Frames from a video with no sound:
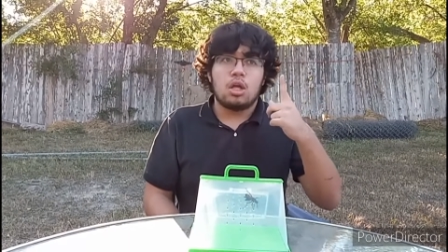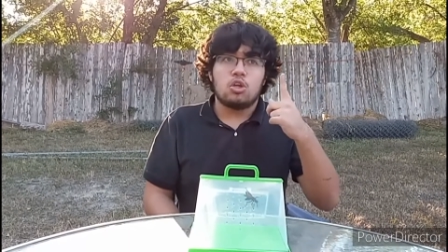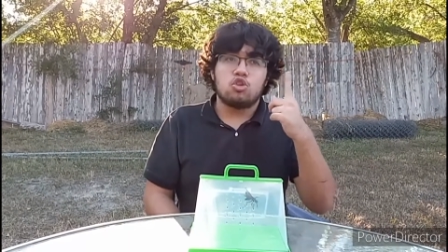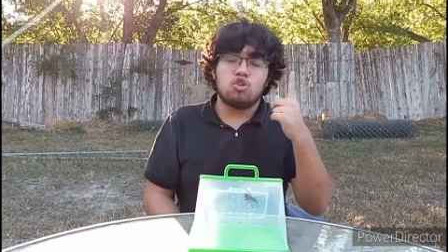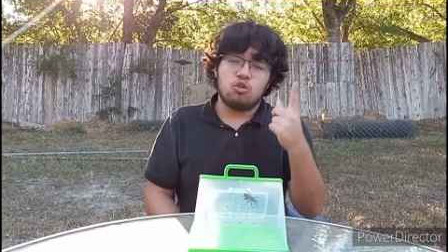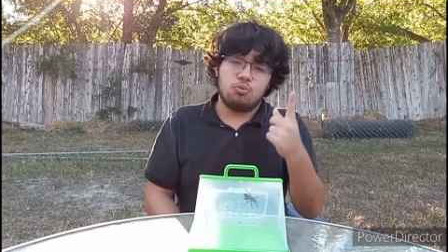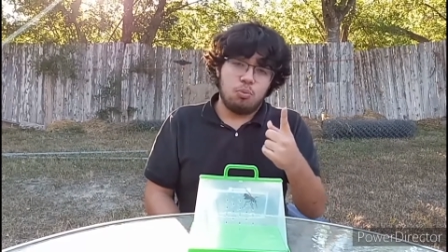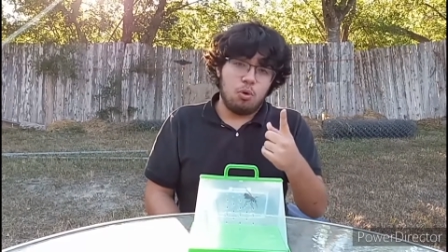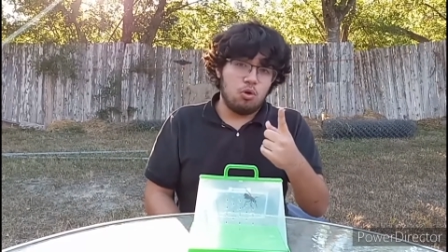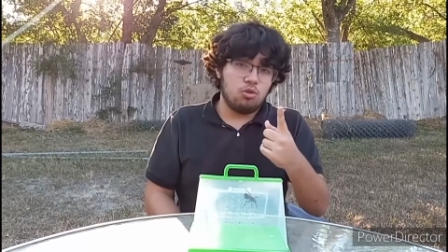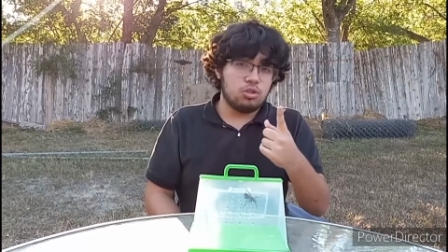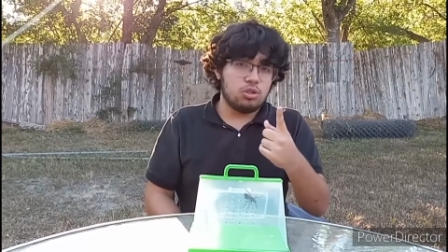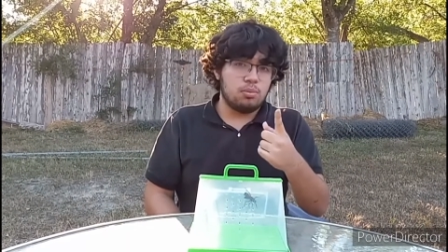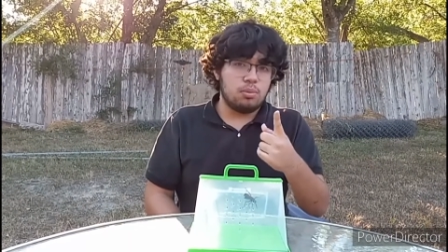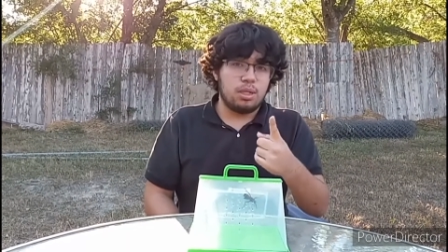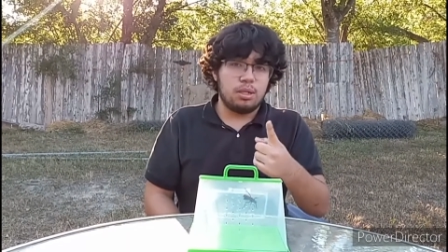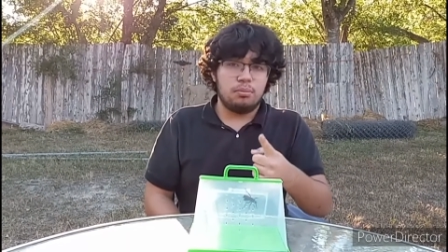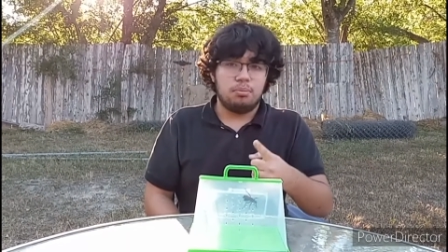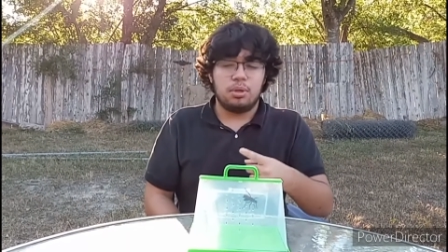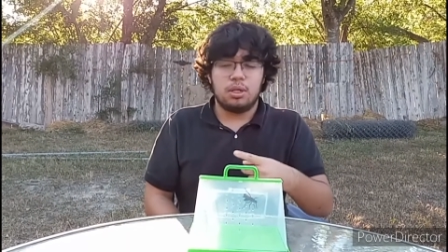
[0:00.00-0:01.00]

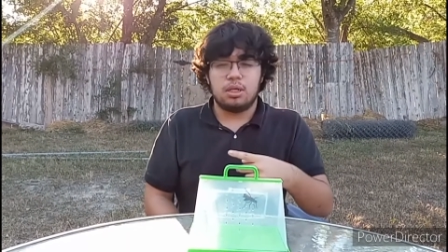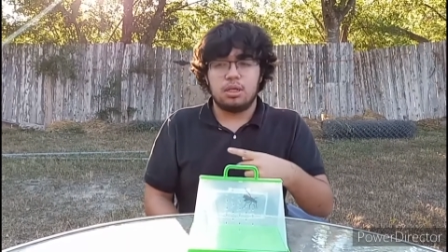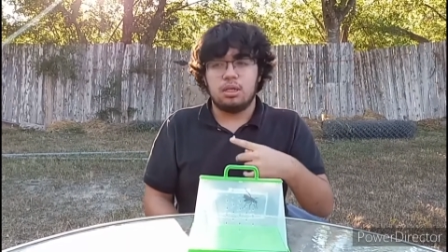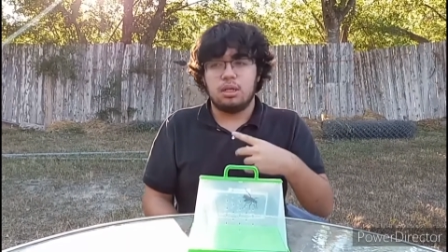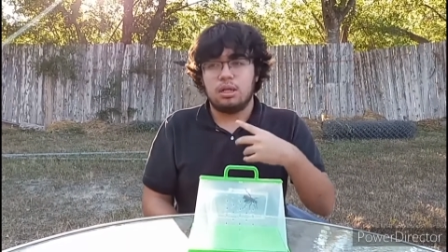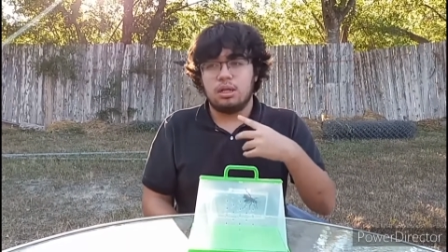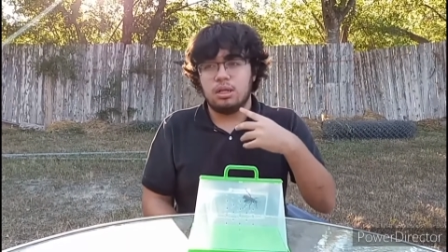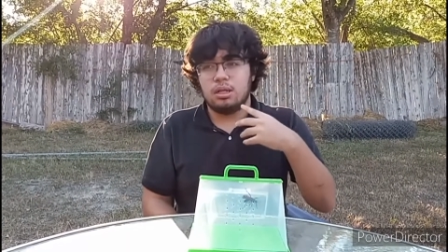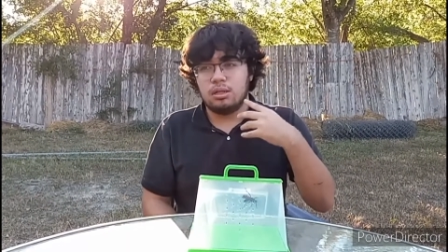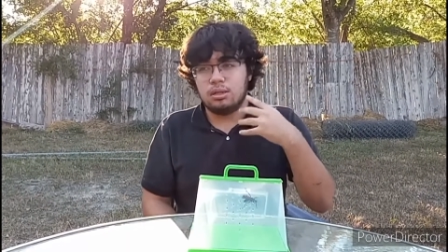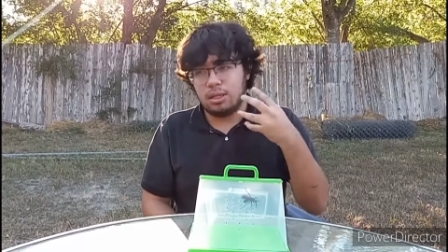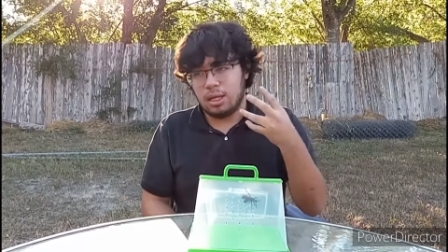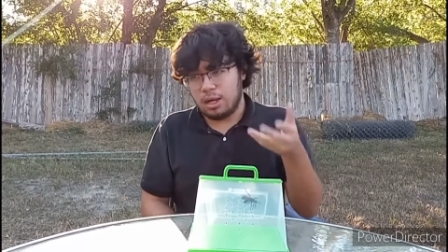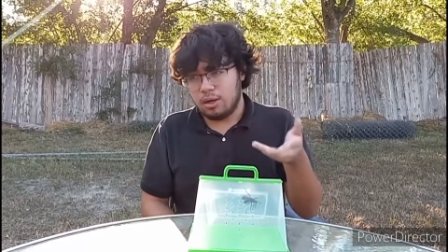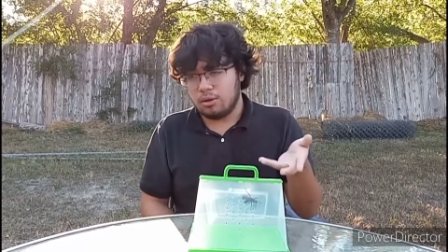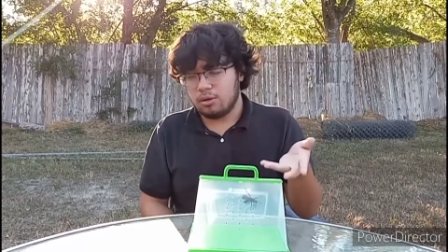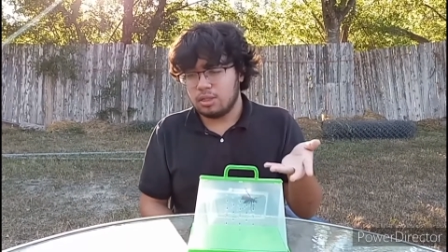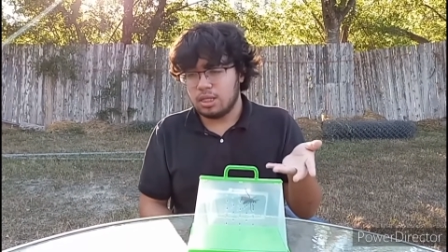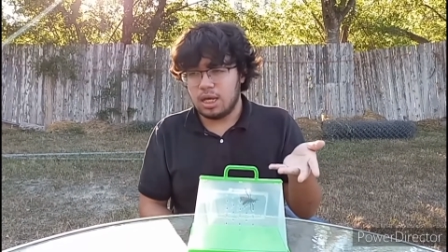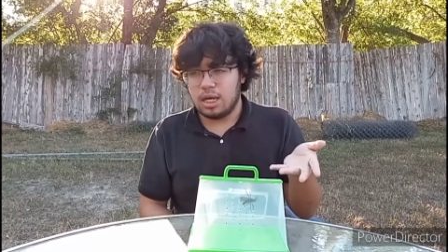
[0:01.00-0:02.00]
supposedly, but
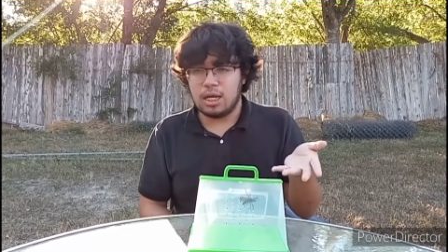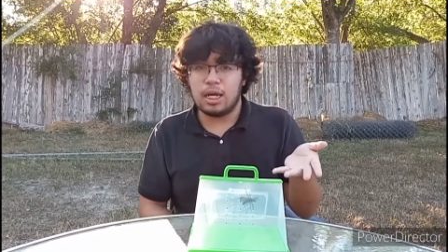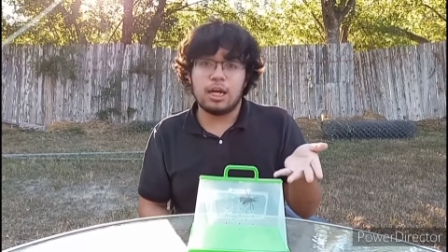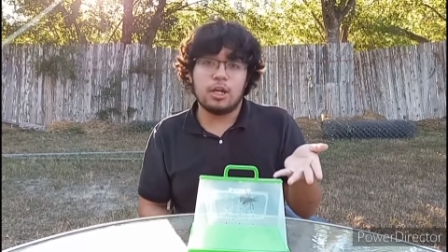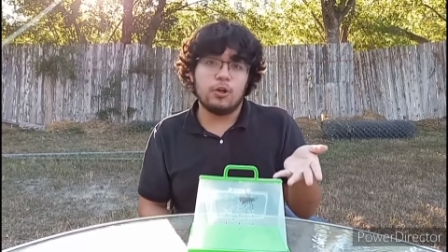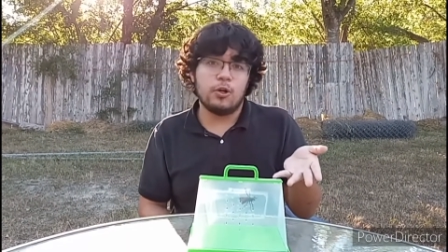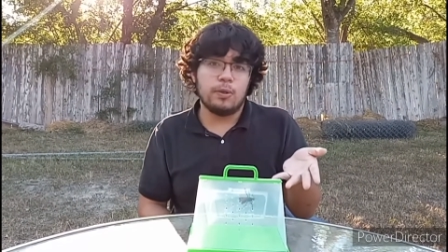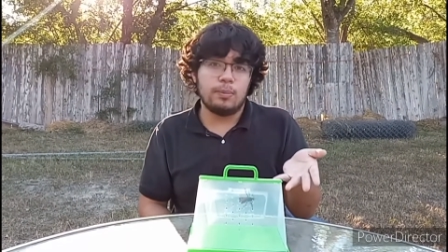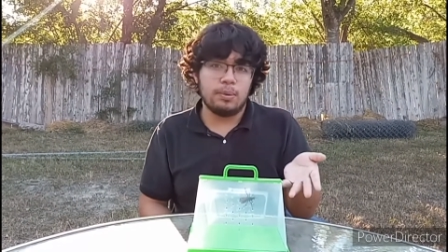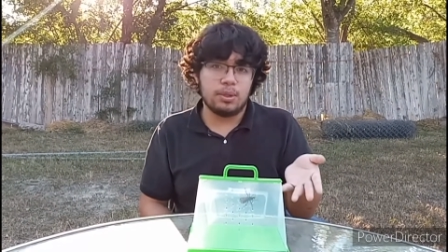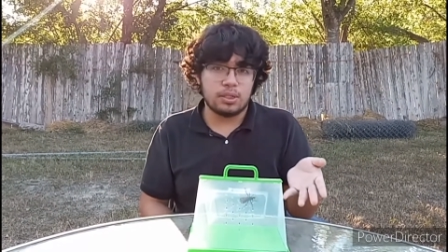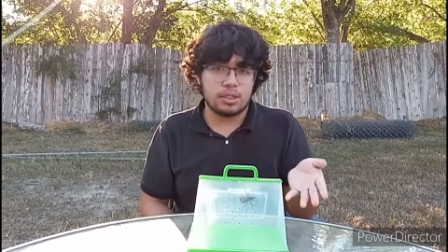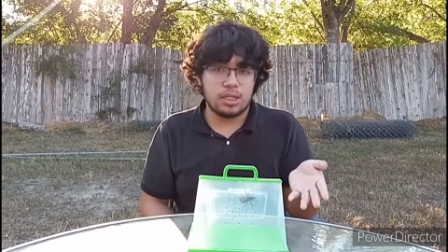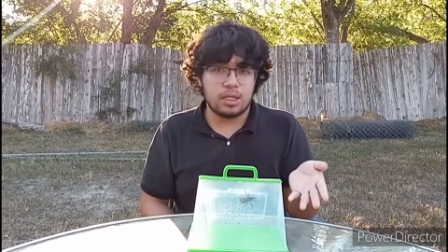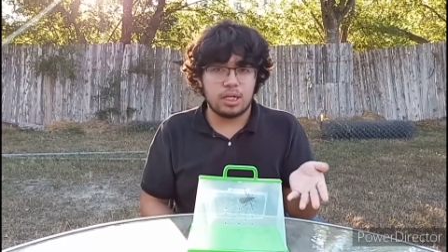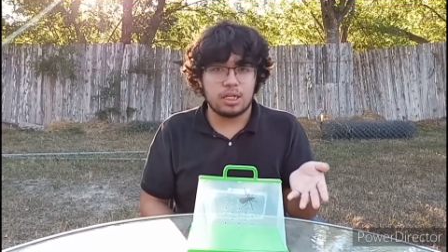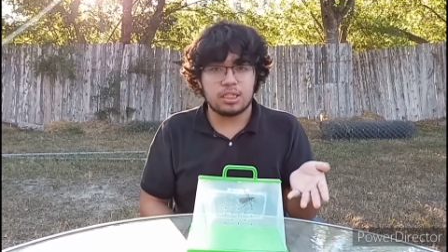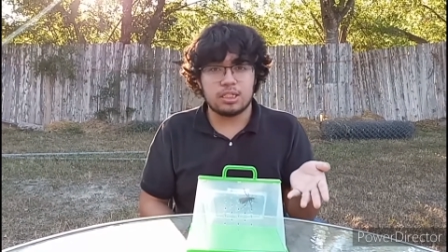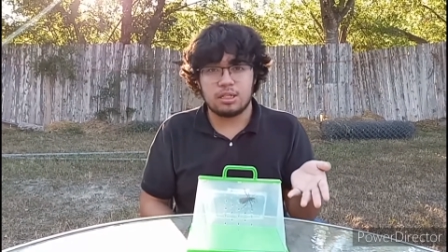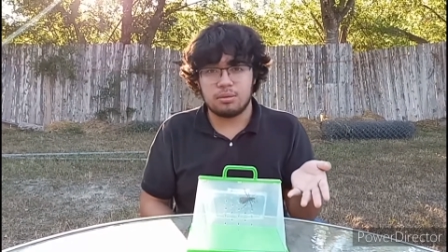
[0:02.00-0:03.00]
now that Coyote
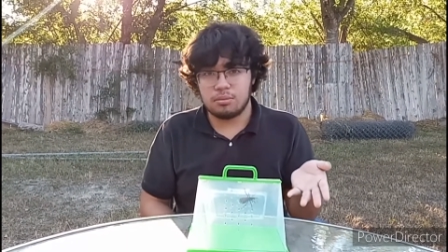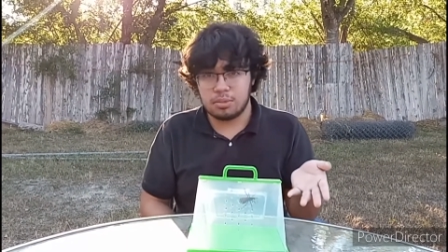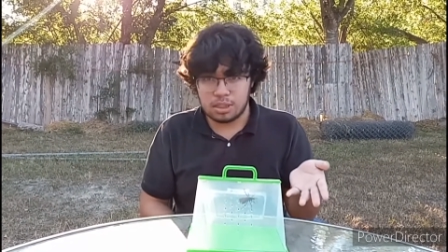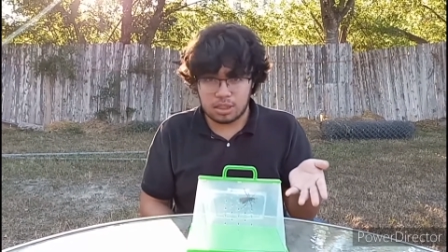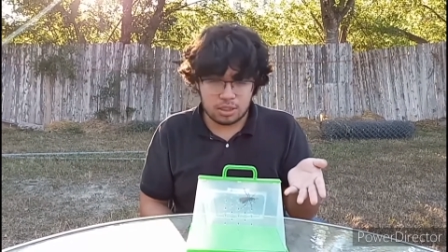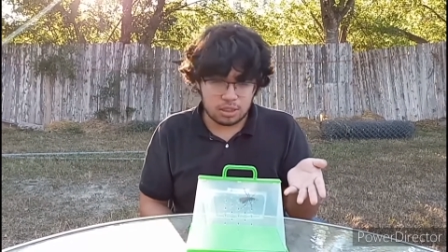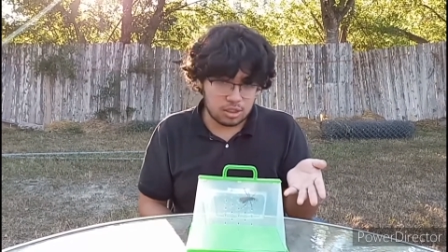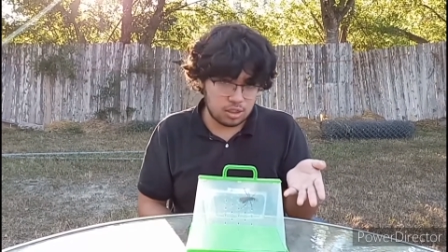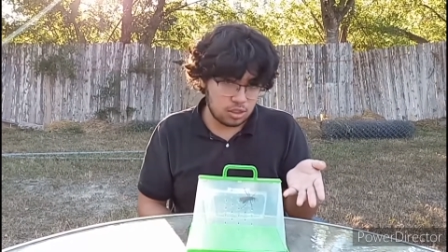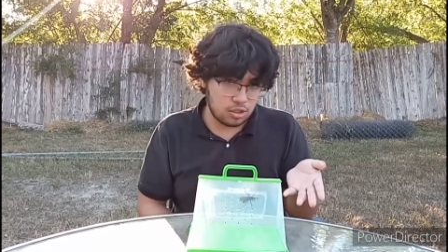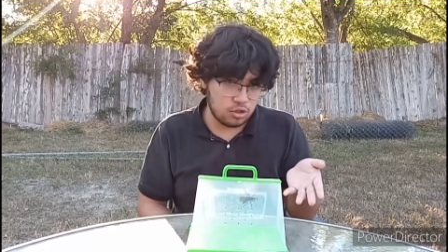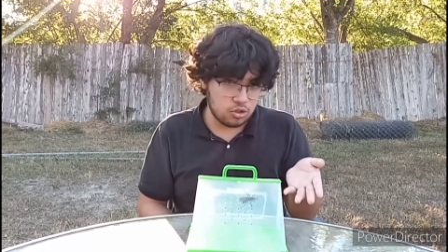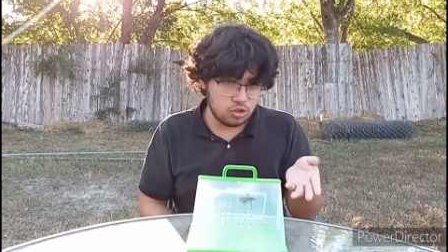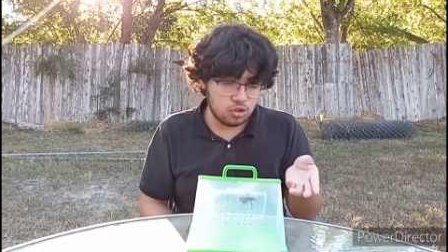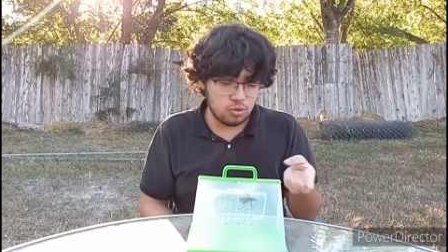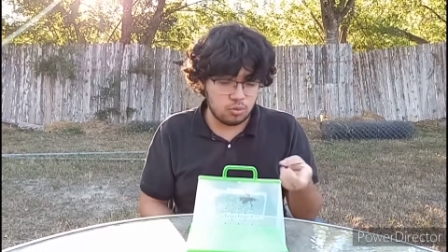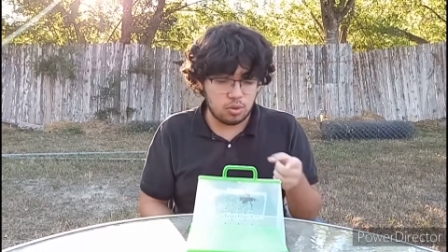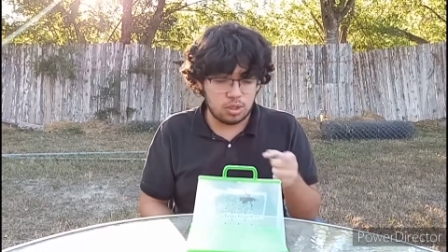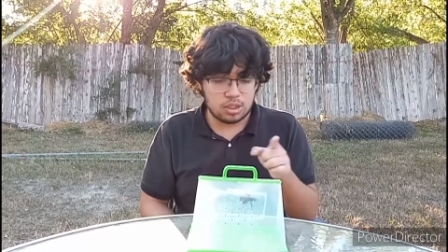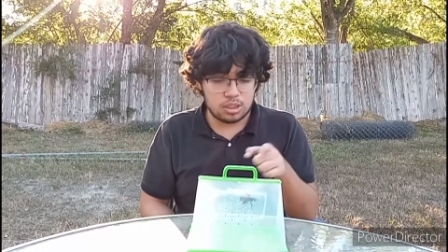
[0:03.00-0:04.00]
Peterson got some by the
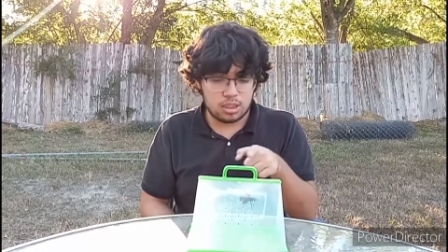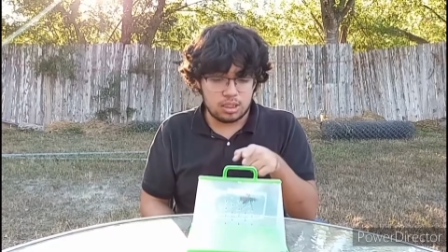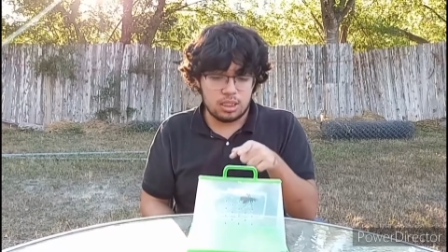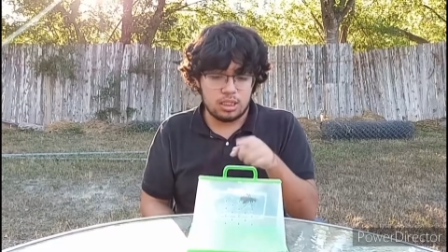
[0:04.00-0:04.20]
executioner once,